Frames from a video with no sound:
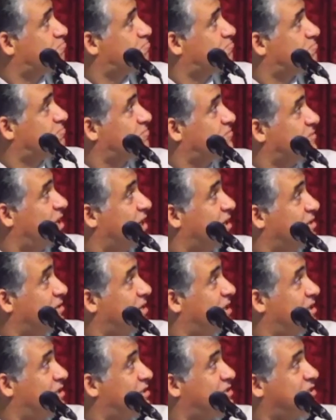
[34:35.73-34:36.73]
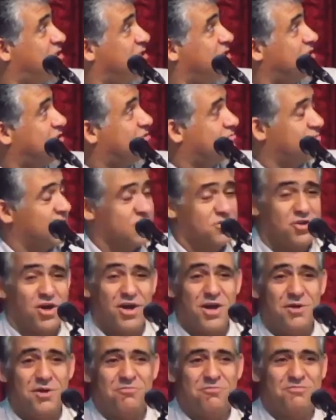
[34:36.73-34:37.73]
Yeah, that's the, the time
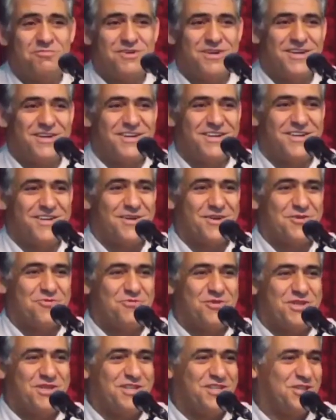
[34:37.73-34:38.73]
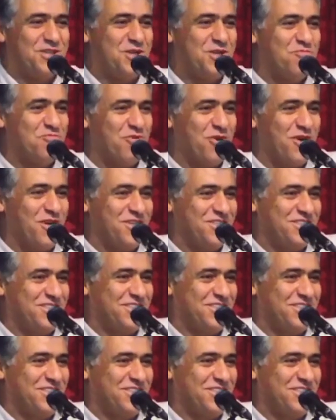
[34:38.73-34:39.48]
with the three boys.